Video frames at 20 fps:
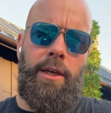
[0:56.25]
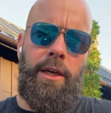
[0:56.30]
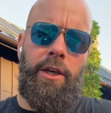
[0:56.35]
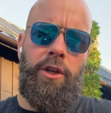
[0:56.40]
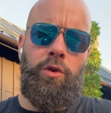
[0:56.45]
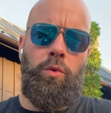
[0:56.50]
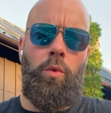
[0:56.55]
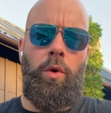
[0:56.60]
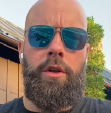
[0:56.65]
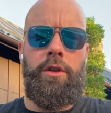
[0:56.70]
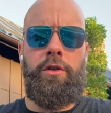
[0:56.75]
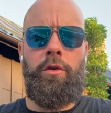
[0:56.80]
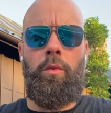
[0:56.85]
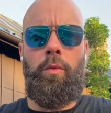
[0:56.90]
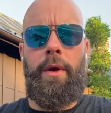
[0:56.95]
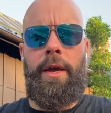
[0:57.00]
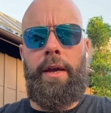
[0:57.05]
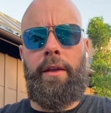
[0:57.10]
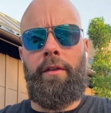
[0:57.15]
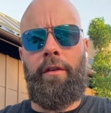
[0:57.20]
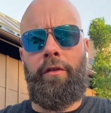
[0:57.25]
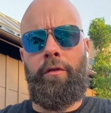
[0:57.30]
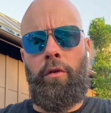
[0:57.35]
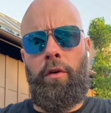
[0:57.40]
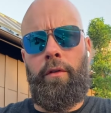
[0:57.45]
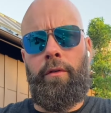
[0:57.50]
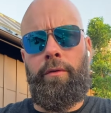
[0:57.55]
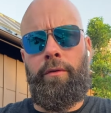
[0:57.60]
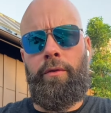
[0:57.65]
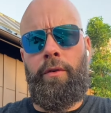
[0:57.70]
each once a week to sort
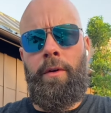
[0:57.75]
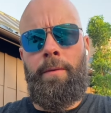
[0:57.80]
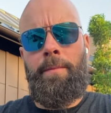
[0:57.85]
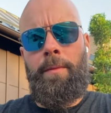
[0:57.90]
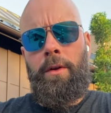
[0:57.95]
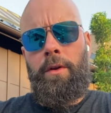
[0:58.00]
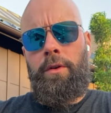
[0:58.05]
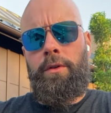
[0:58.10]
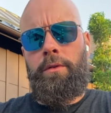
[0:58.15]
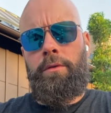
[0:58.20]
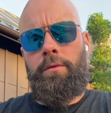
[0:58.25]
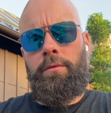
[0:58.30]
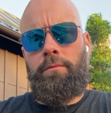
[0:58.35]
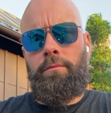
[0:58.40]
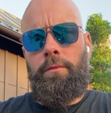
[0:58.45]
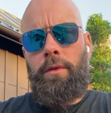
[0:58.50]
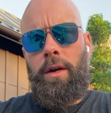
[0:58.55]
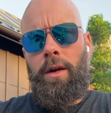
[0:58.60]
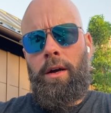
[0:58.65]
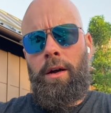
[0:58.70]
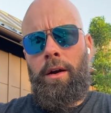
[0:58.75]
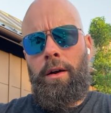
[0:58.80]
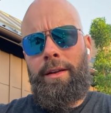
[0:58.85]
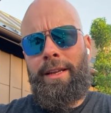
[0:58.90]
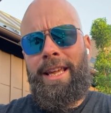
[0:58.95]
of